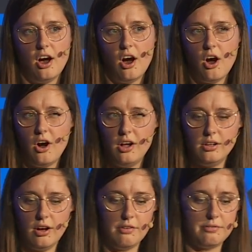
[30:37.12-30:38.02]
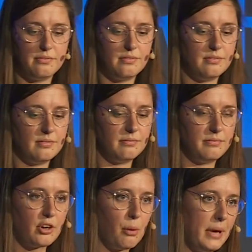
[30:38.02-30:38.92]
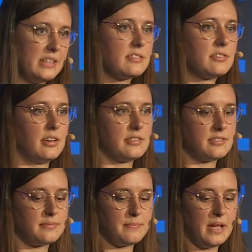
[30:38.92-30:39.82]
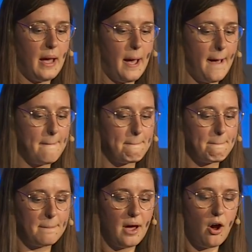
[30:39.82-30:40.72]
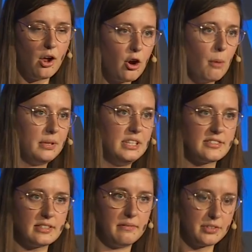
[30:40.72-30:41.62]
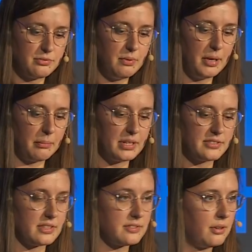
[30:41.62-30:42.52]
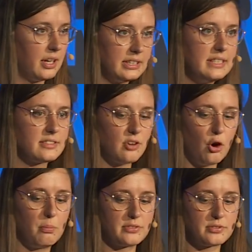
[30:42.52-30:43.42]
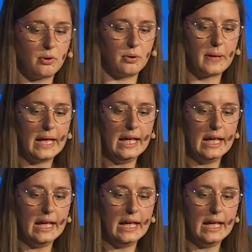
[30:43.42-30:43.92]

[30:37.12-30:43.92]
all of the competitors, um, all companies in the streaming business, or at least almost all,